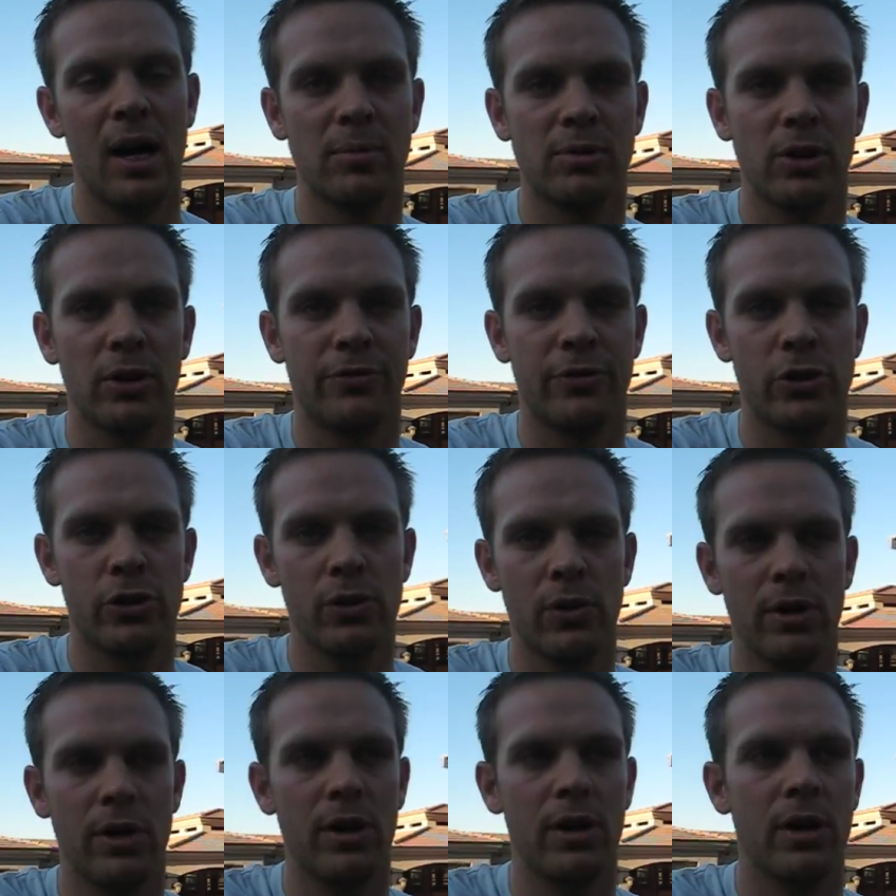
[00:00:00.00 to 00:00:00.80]
So if you're
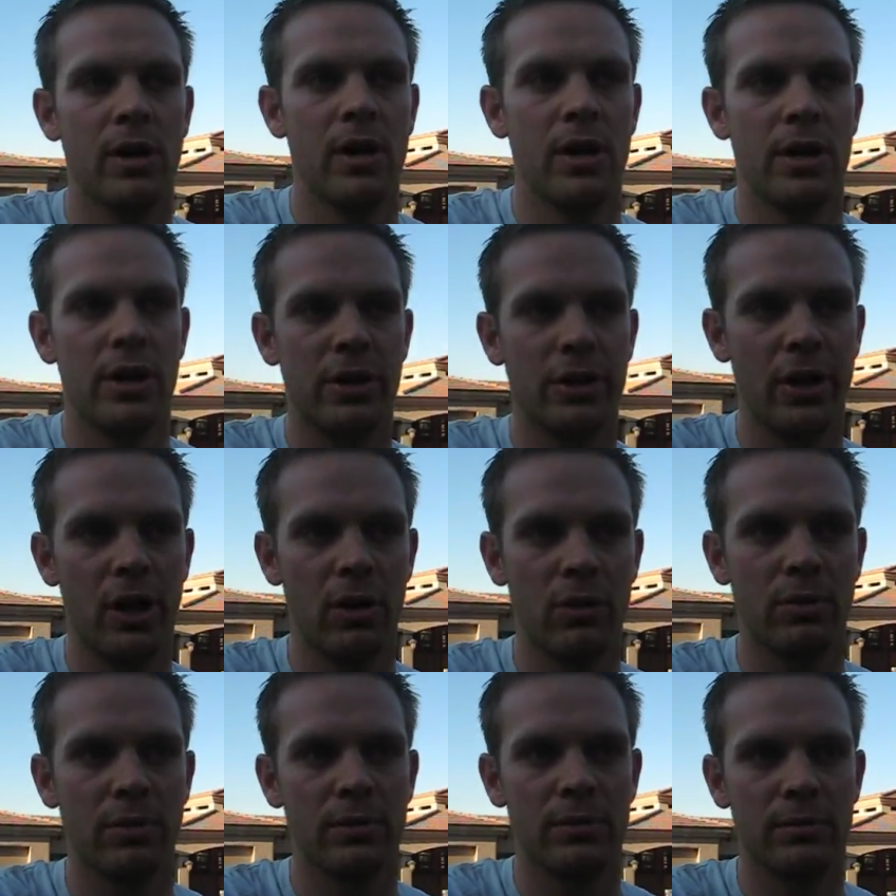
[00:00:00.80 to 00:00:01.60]
shorter,
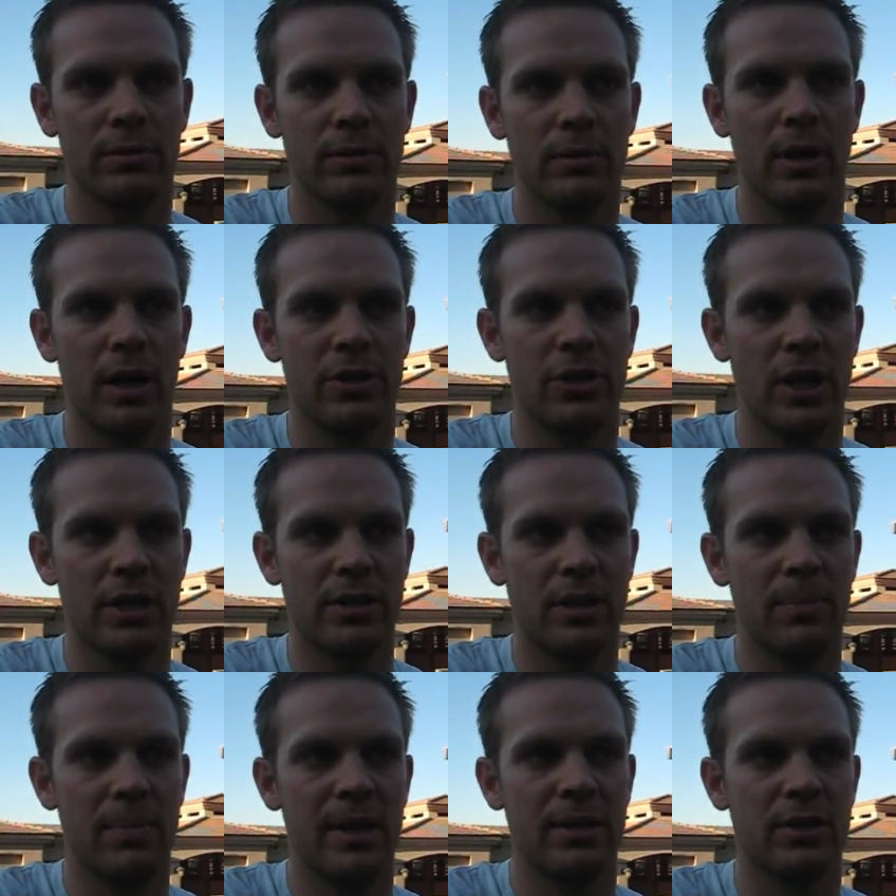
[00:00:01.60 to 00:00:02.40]

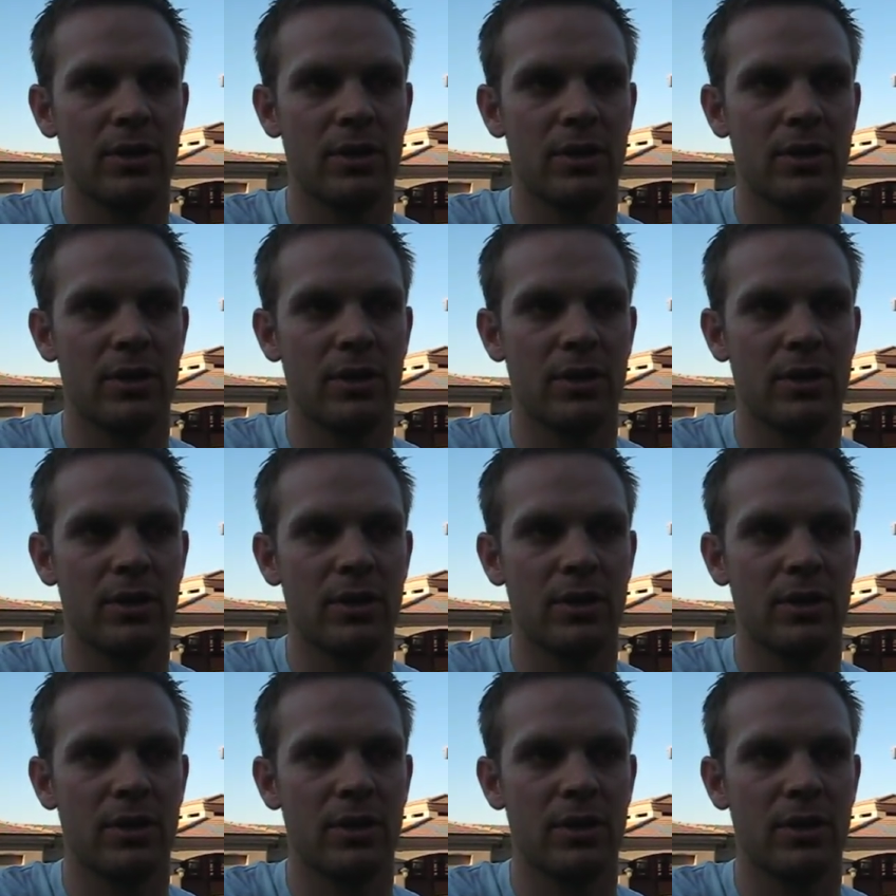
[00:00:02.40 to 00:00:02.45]
adjust the beds